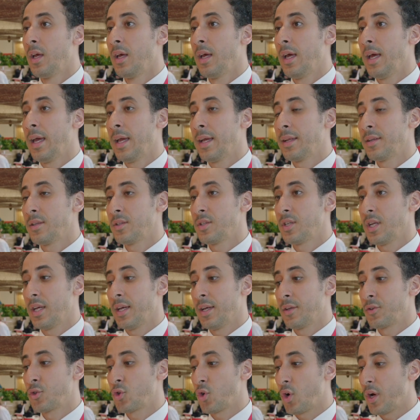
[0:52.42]
and
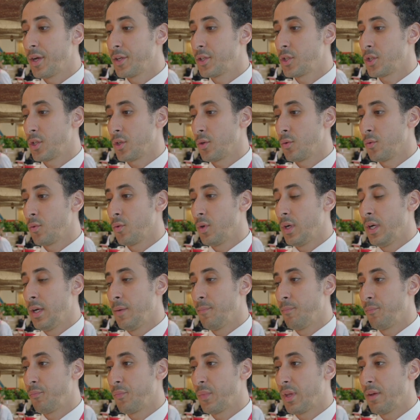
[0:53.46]
uh, try to
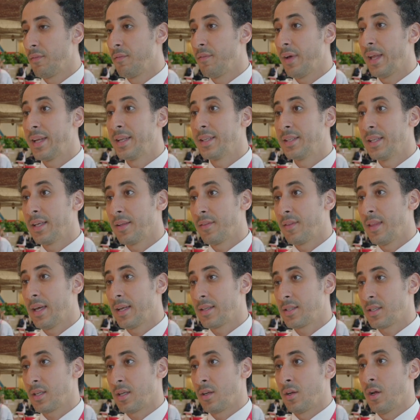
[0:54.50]
um, validate
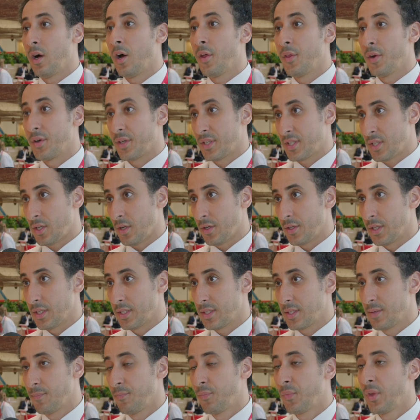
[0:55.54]
that in other
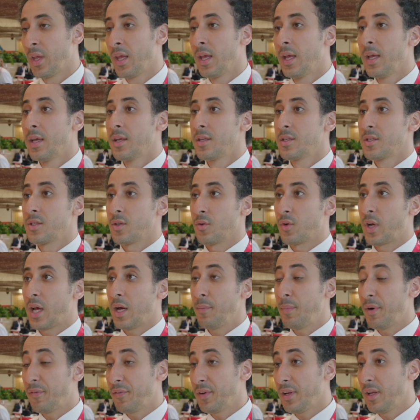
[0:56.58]
studies. So
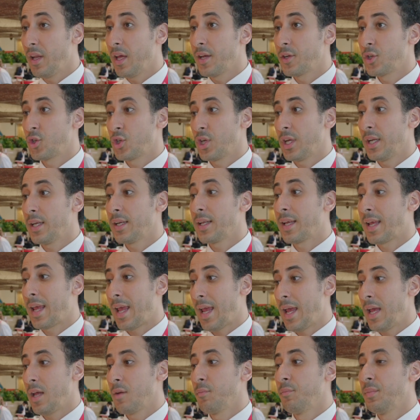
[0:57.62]
kappa free light chain
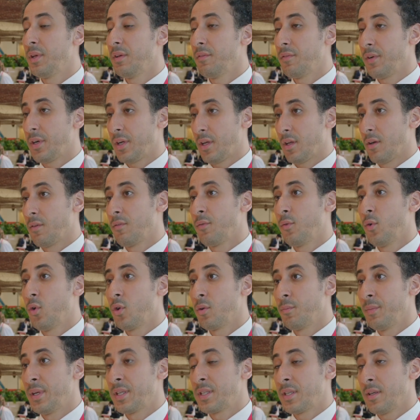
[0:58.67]
can be very
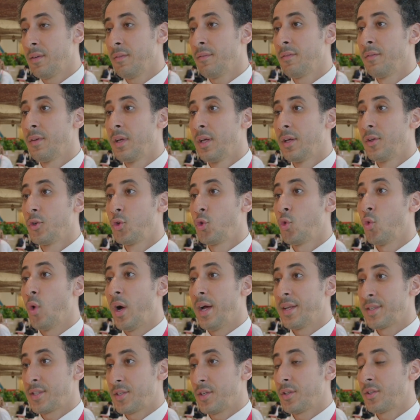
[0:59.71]
informative, to
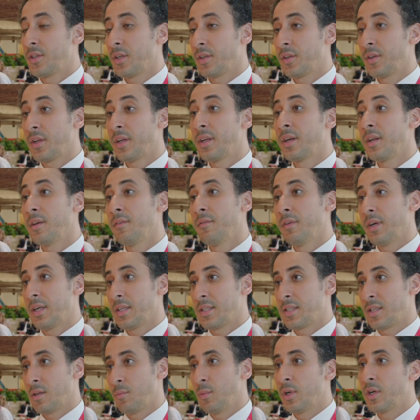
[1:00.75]
a certain degree, very
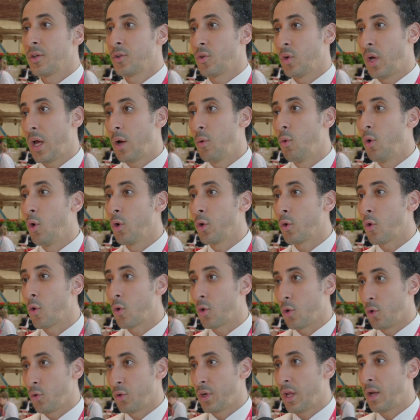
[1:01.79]
similar to how
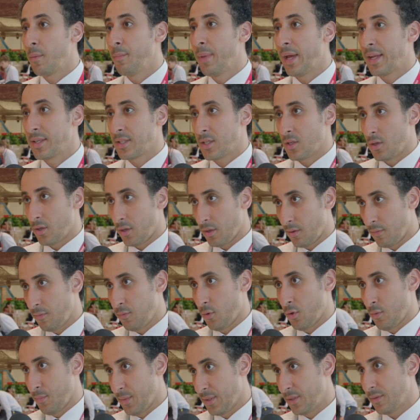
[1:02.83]
oligoclonal bands are
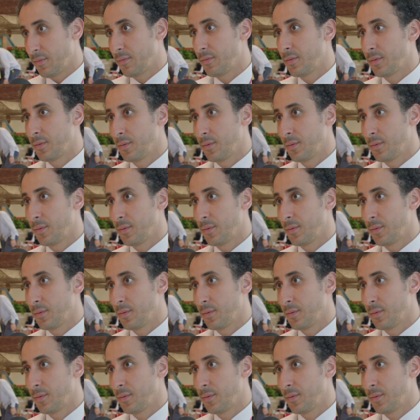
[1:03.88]
informative.